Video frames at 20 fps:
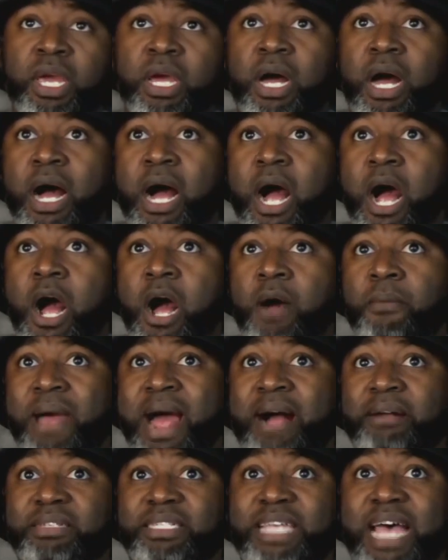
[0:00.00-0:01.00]
um,
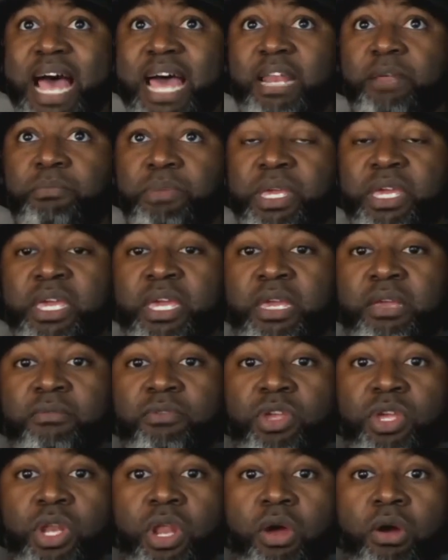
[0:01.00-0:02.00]
outside of being,
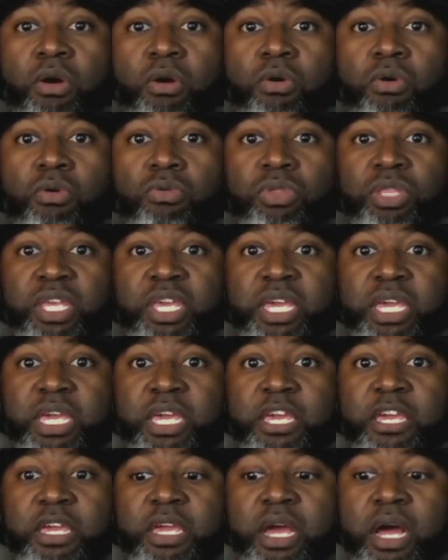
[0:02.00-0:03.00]
you know,
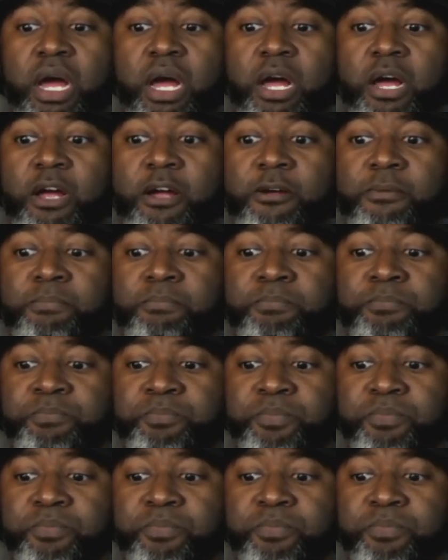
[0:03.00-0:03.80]
the um,